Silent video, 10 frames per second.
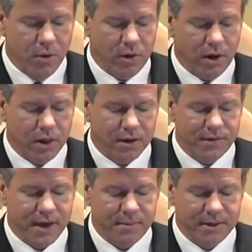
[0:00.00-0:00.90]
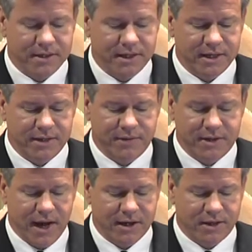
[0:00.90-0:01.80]
When all of the MSCs have
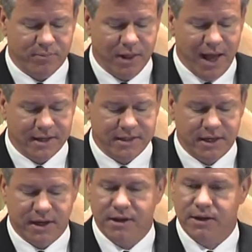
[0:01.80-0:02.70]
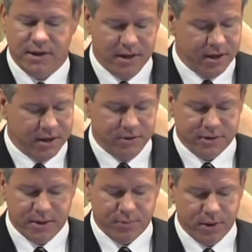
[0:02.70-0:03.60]
attached to the plastic, you
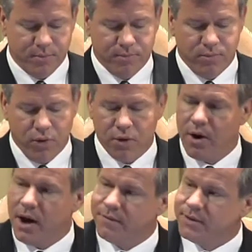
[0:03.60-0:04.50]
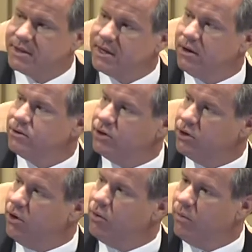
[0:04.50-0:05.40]
simply pour off the cells you
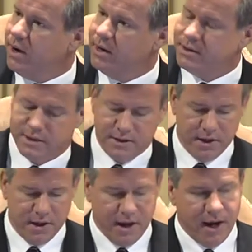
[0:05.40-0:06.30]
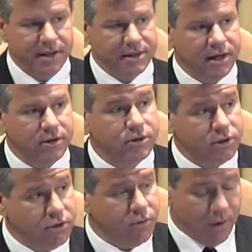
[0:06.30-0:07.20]
don't want, and the cells
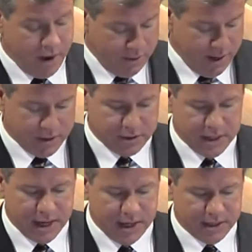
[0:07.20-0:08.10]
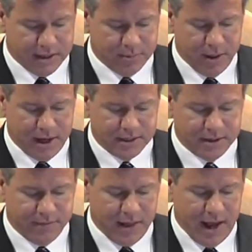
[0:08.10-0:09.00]
you do want are now sticking to the
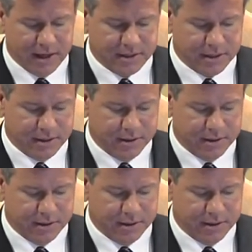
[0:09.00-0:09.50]
plastic flask.